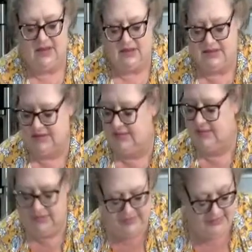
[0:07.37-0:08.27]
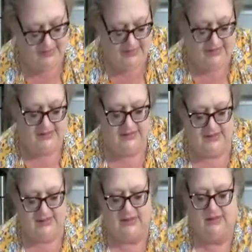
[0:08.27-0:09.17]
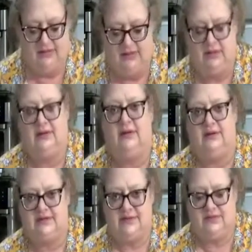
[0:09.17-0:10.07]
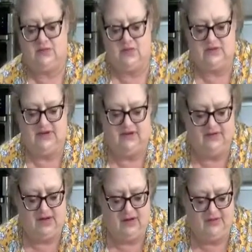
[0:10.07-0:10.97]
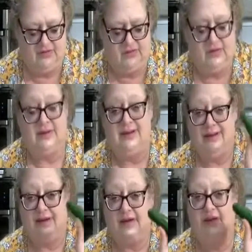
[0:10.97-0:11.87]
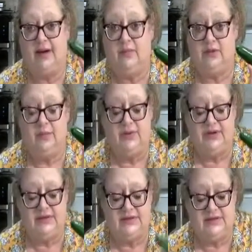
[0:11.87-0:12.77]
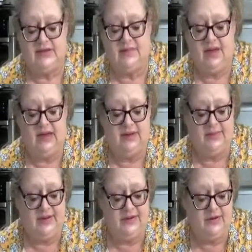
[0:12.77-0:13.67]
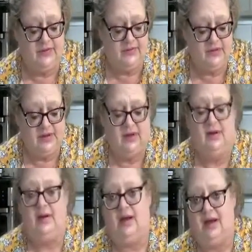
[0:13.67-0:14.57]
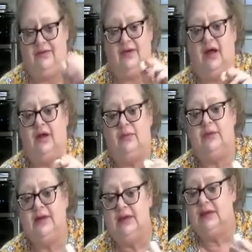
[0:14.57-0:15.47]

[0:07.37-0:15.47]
Similar ingredients, except of course avocado. Here I will put in some jalapeno. I've got a really